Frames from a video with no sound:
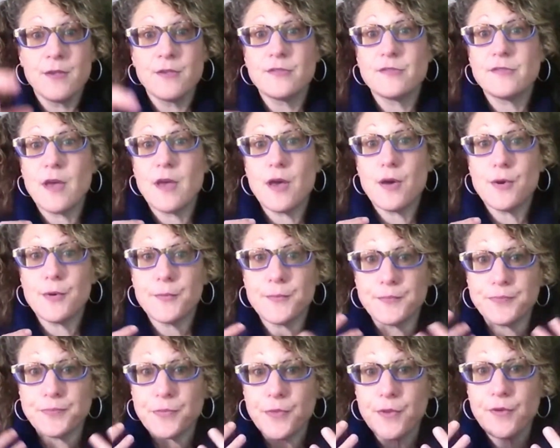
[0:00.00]
So
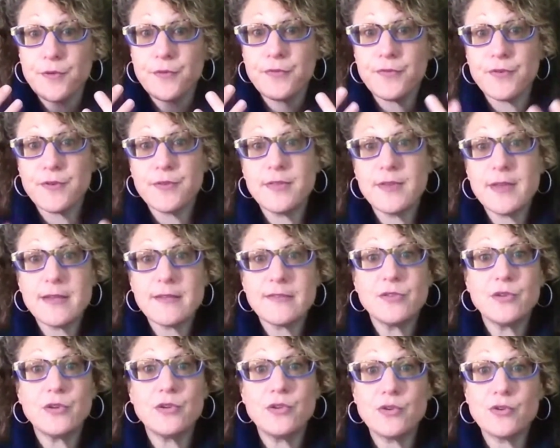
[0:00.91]
for
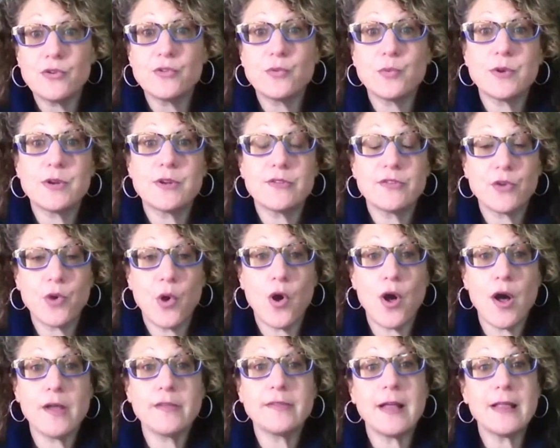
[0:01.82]
this, you use what is
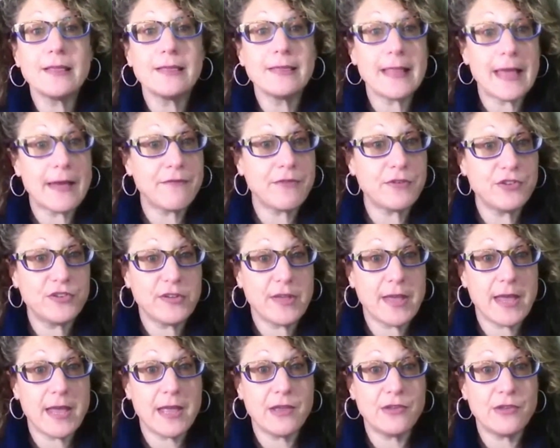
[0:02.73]
called a leverage
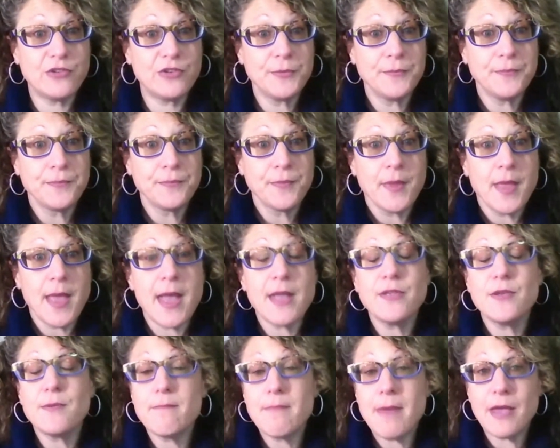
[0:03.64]
gauge,
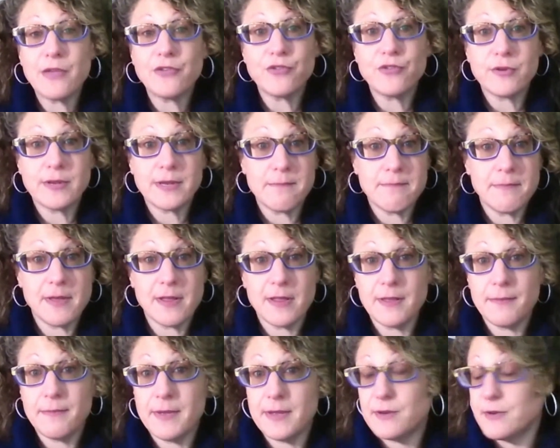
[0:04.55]
and you measure it in
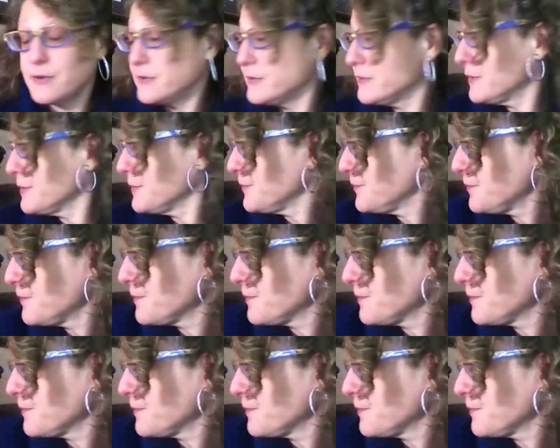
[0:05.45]
millimeters.